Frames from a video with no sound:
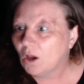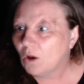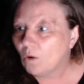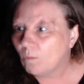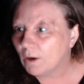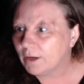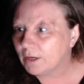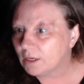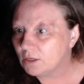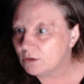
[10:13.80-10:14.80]
Why
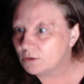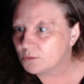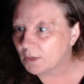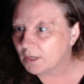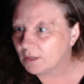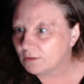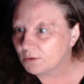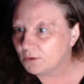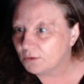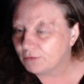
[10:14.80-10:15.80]
not use regular
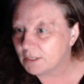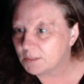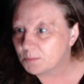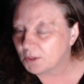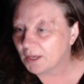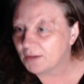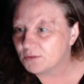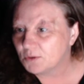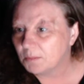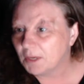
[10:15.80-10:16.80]
old Facebook live
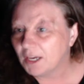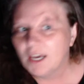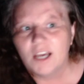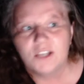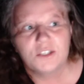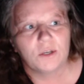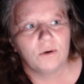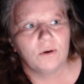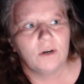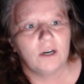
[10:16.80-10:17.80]
streaming?
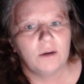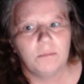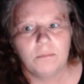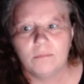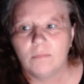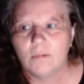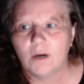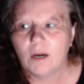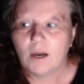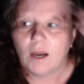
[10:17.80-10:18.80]
So
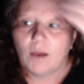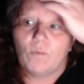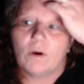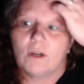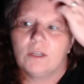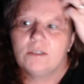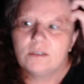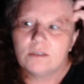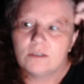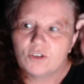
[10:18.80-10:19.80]
I wanted
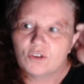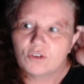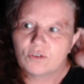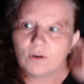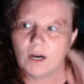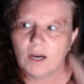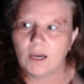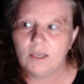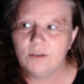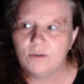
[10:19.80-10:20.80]
to try
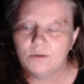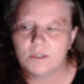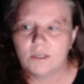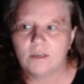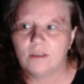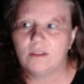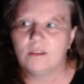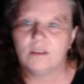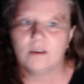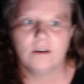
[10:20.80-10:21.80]
using
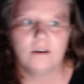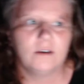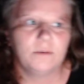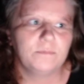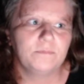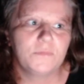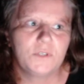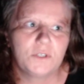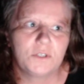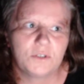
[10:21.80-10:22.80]
the
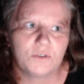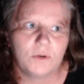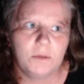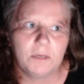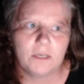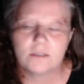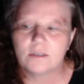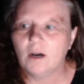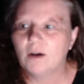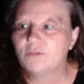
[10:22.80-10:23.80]
streaming
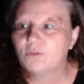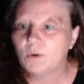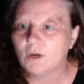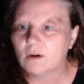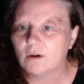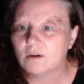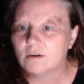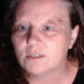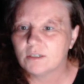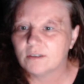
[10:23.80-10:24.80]
software
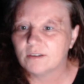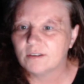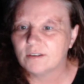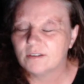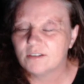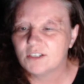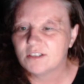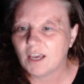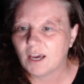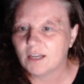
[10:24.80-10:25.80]
to just
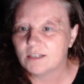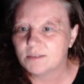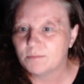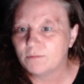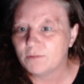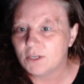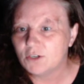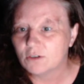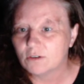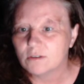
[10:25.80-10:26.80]
add some
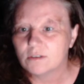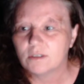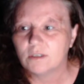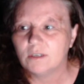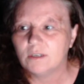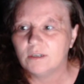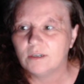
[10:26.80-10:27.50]
features, and